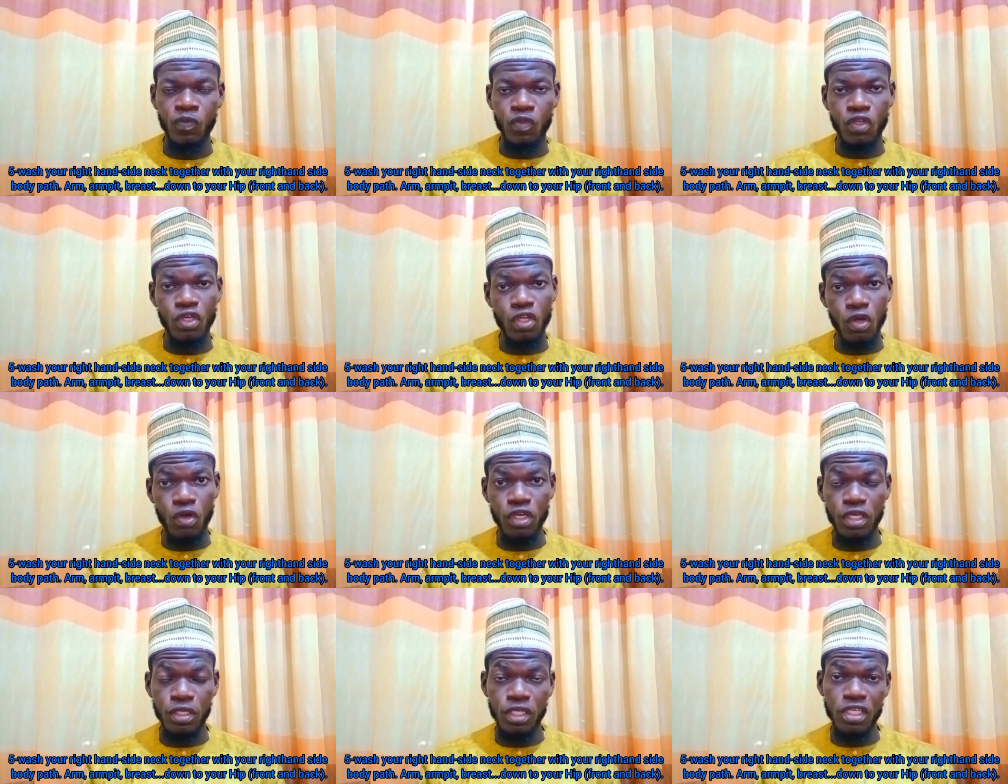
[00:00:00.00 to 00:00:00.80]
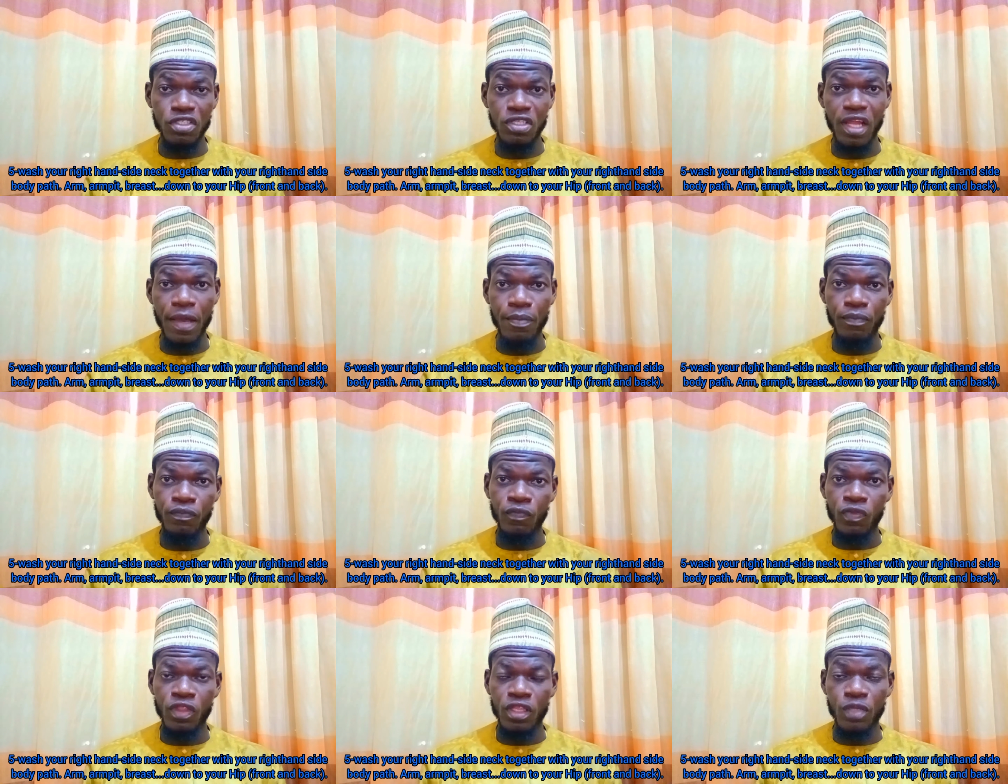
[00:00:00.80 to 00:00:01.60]
In
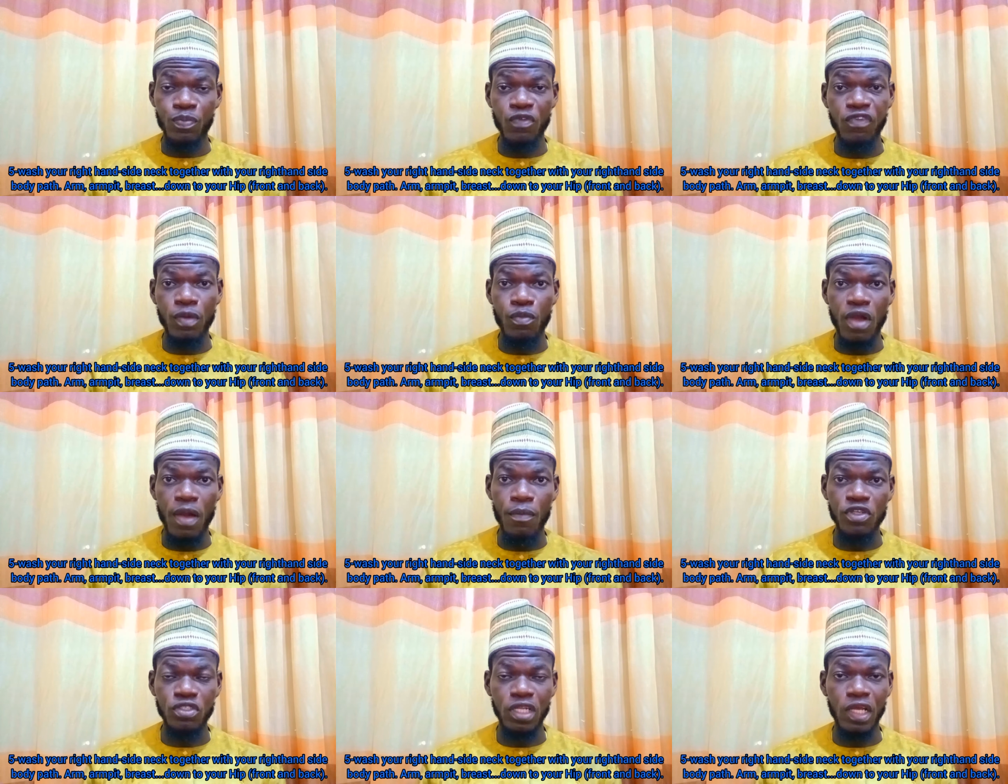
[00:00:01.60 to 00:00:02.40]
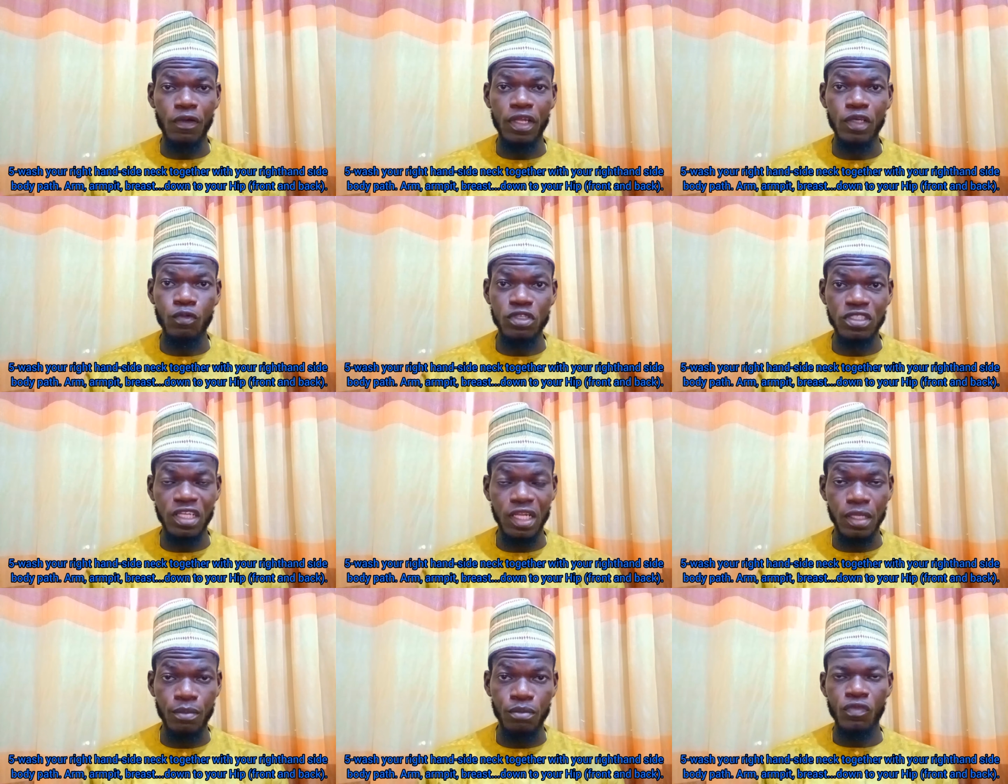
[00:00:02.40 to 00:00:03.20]
Islam, the Prophet Muhammad
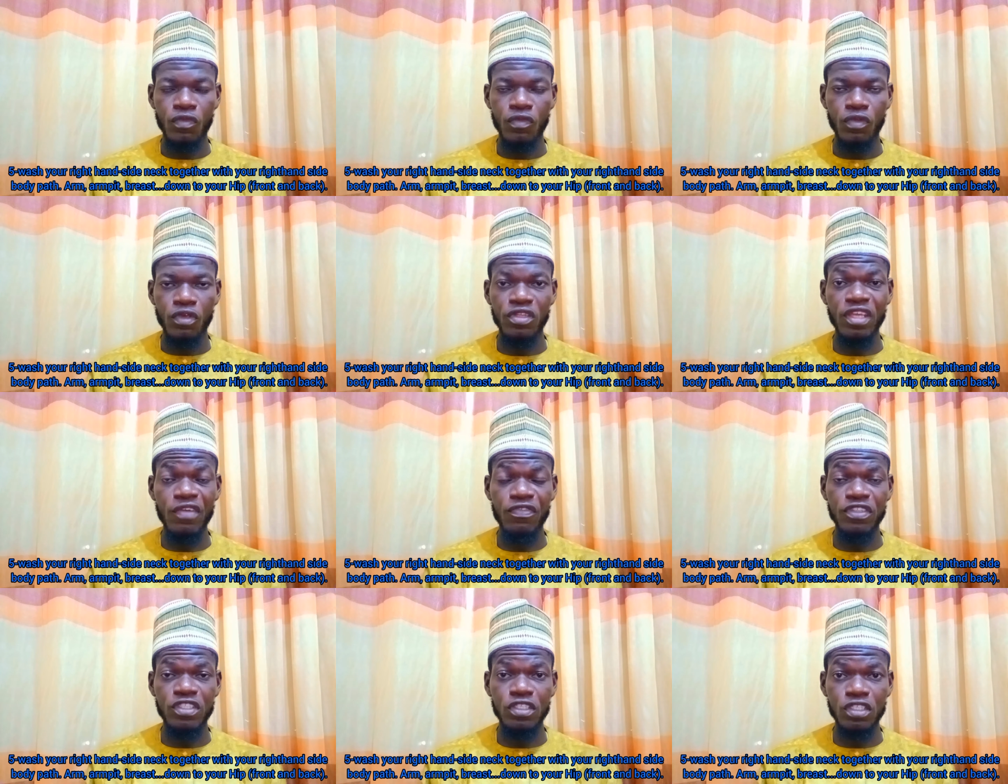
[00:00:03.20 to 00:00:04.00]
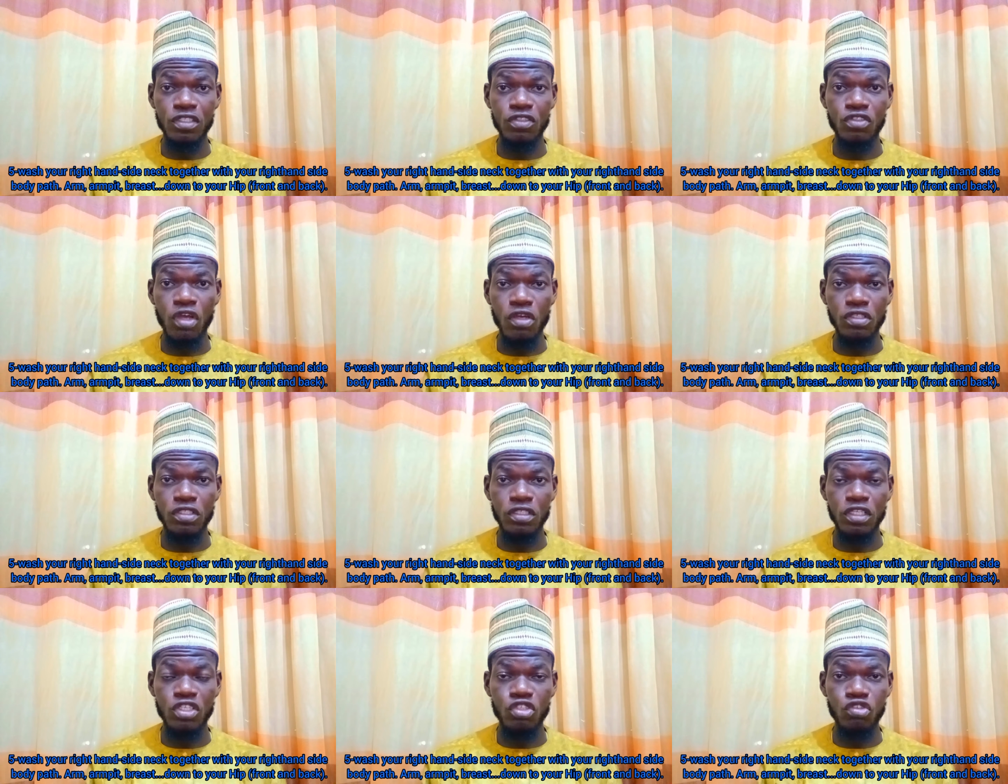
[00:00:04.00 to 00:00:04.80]
SAW, in everything he does,
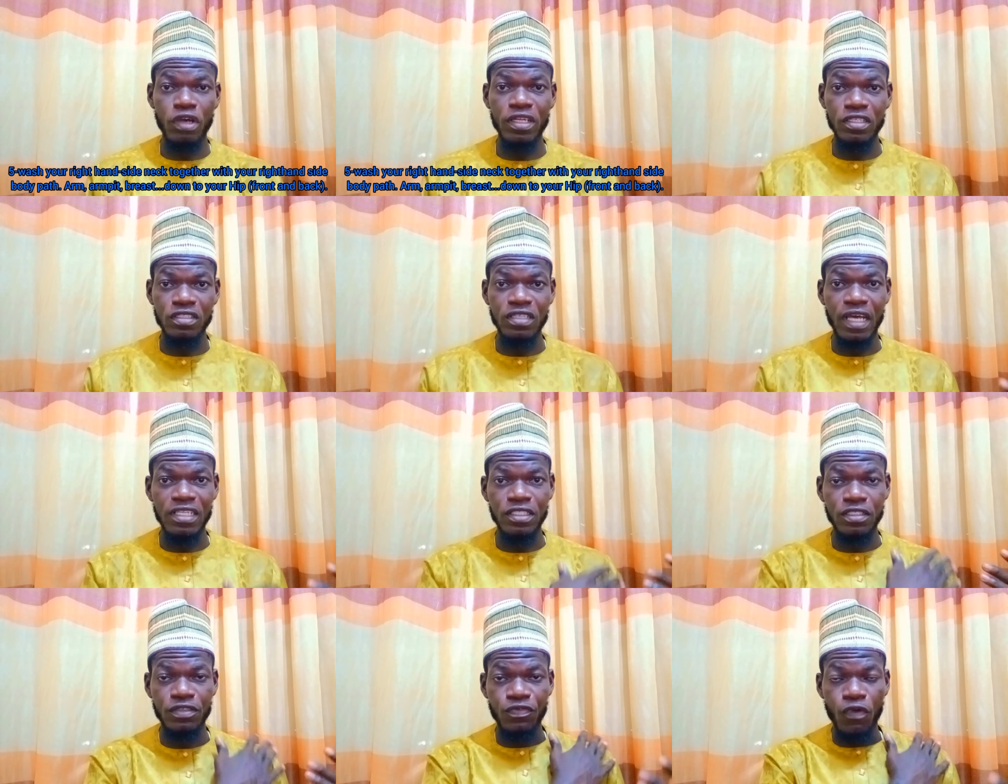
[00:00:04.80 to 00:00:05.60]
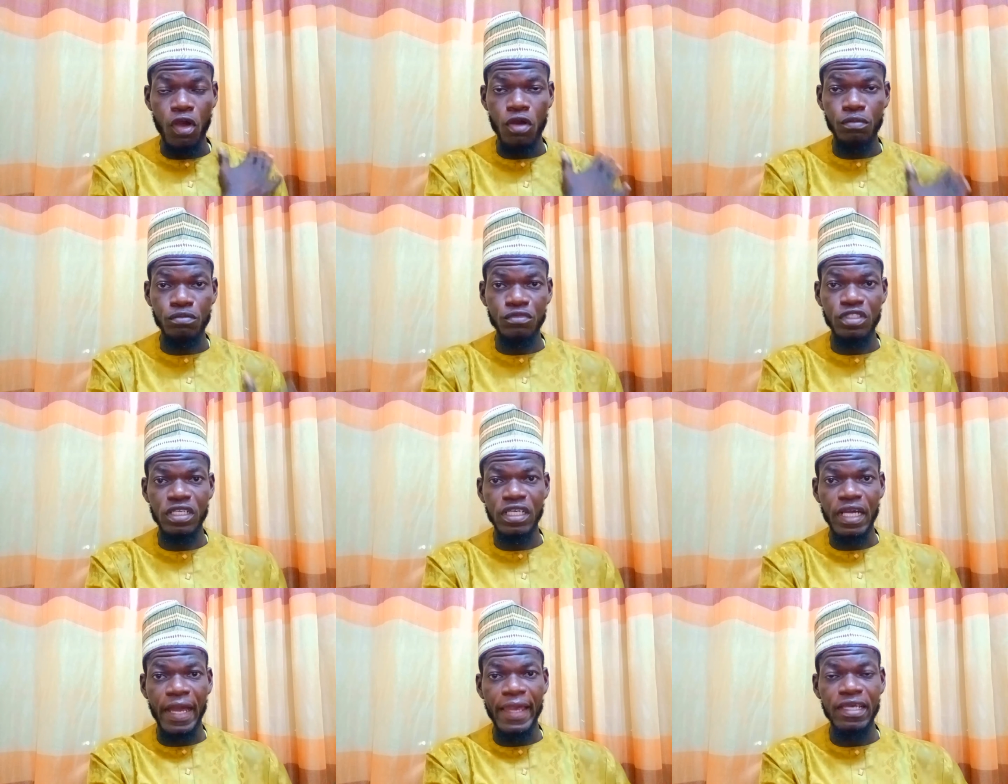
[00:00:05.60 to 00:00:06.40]
he usually starts from
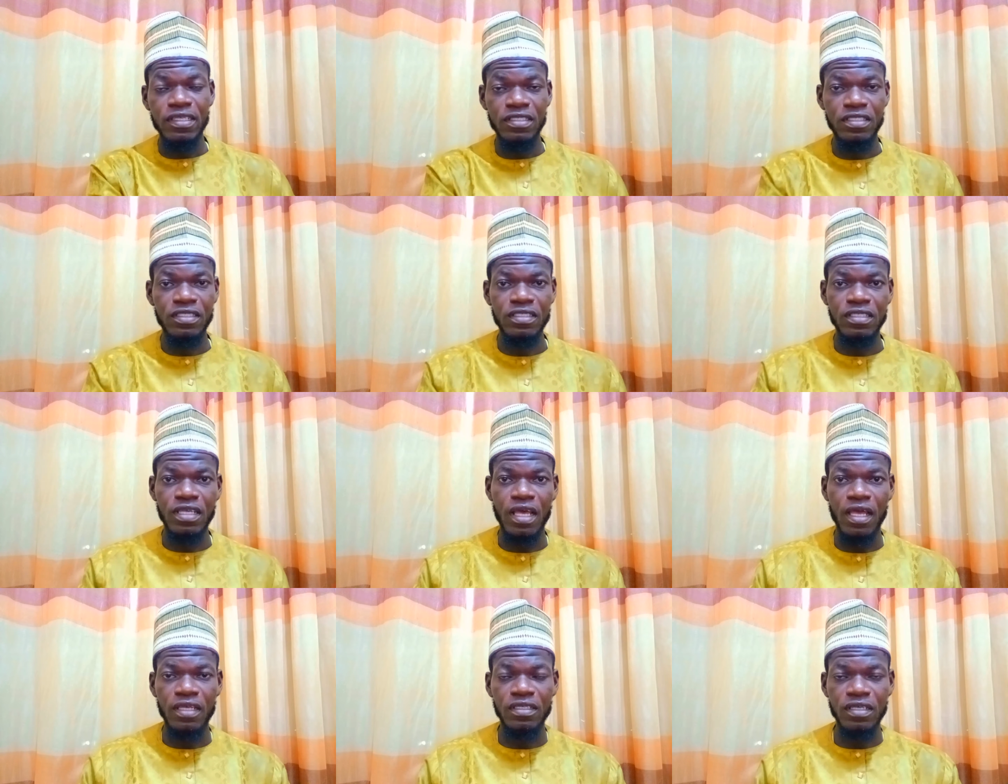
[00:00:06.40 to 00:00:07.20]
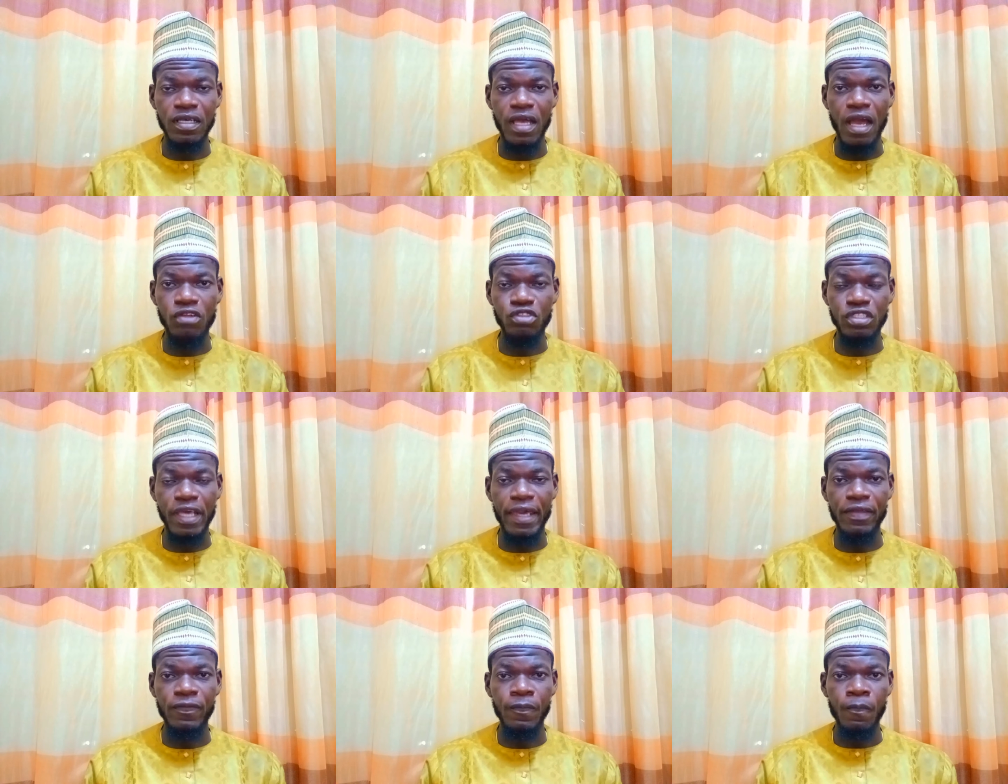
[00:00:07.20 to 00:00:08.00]
the right hand
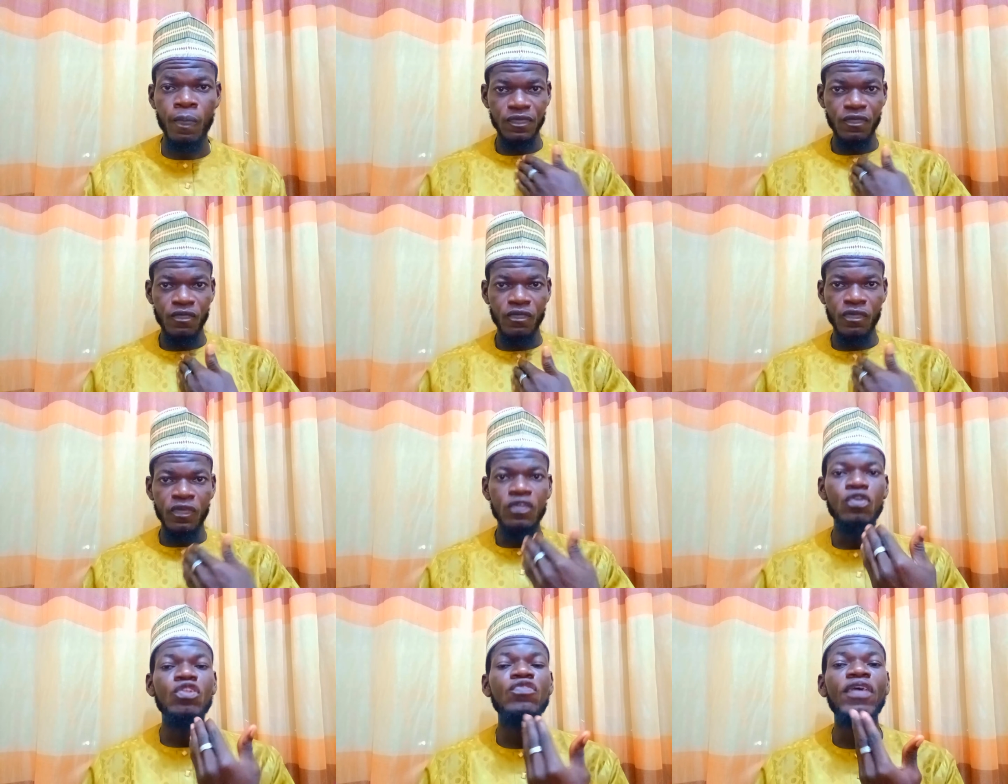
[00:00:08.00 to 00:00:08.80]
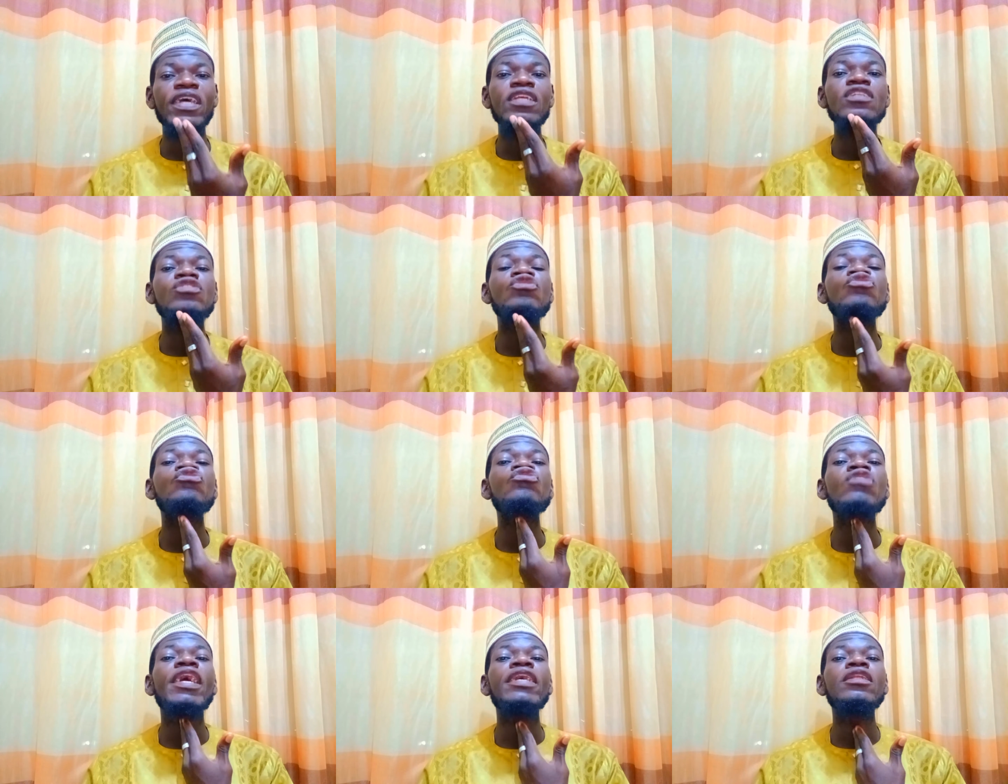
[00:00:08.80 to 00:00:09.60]
side. You divide it into
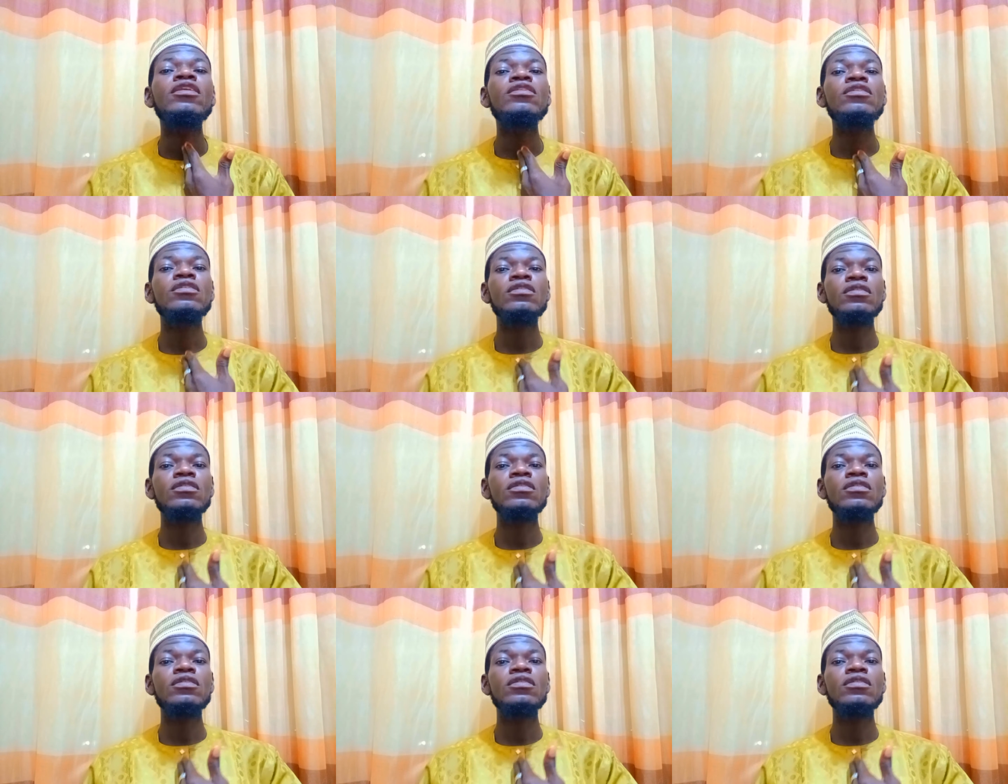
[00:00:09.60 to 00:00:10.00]
two like this,